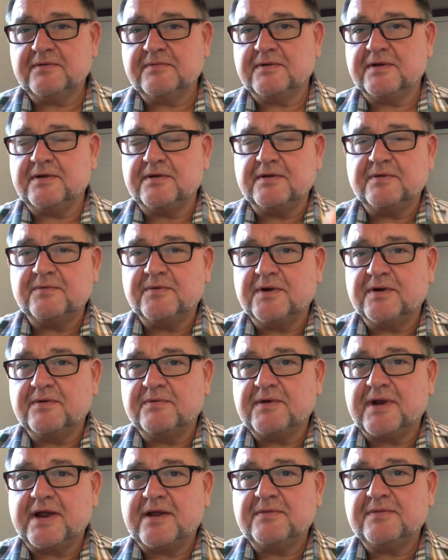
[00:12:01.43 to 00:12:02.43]
we're
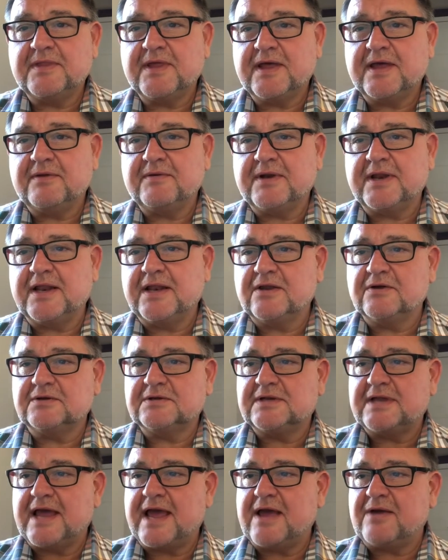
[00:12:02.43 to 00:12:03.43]
around there. And he looked
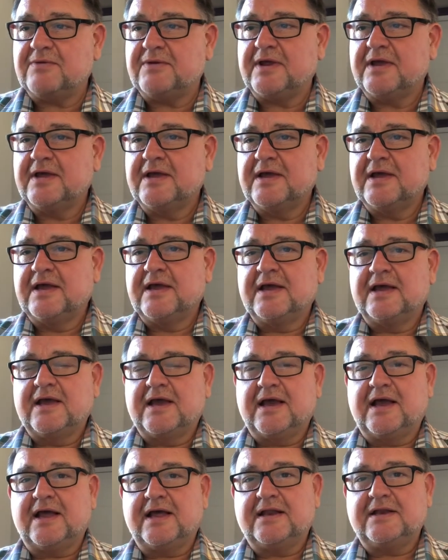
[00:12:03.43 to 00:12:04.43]
down,
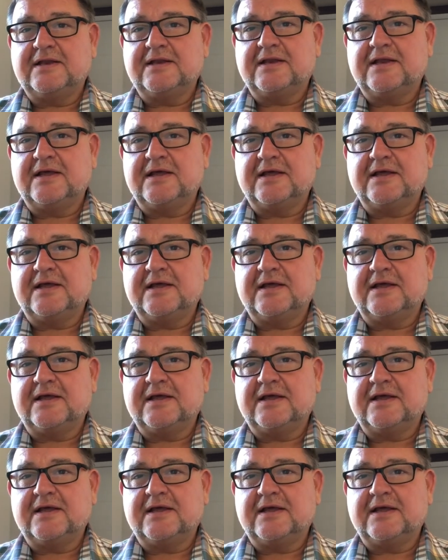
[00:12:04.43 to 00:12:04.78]
and uh,